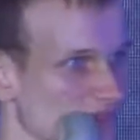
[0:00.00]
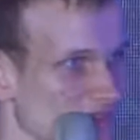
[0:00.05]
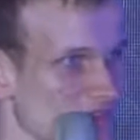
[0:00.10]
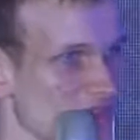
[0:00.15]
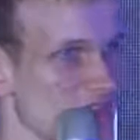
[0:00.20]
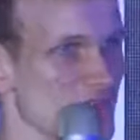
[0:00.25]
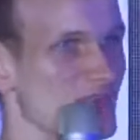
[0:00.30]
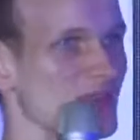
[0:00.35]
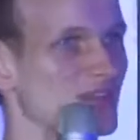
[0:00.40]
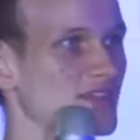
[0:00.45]

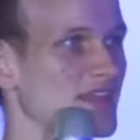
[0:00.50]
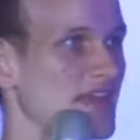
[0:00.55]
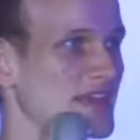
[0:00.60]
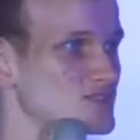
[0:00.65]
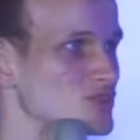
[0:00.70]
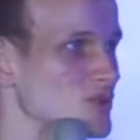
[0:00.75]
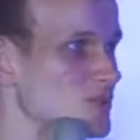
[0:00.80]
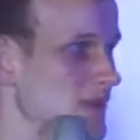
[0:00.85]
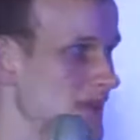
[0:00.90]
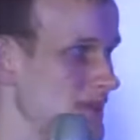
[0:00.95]
things like the
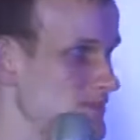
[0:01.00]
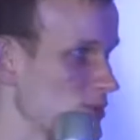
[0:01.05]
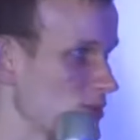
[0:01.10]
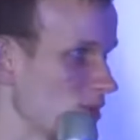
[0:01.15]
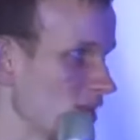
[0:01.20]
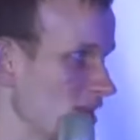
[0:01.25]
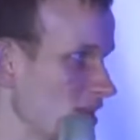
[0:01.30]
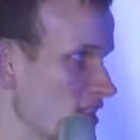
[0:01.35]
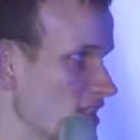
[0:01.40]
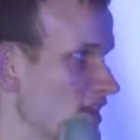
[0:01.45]
yellow paper
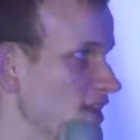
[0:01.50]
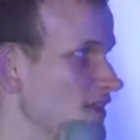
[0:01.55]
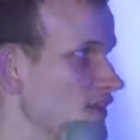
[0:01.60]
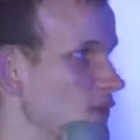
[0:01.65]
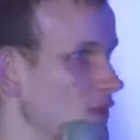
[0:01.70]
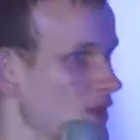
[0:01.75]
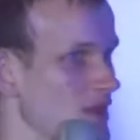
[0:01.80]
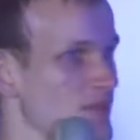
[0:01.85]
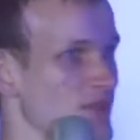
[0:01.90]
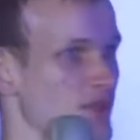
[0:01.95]
and the
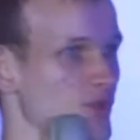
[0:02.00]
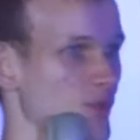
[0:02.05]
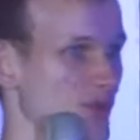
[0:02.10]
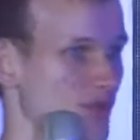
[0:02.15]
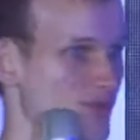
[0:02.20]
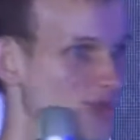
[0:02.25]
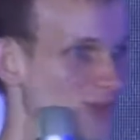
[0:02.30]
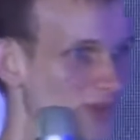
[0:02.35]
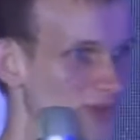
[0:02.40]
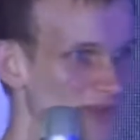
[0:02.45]
Ethereum source
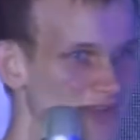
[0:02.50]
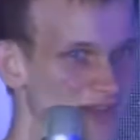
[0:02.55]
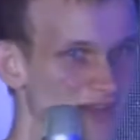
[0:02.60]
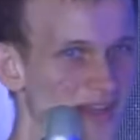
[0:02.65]
code.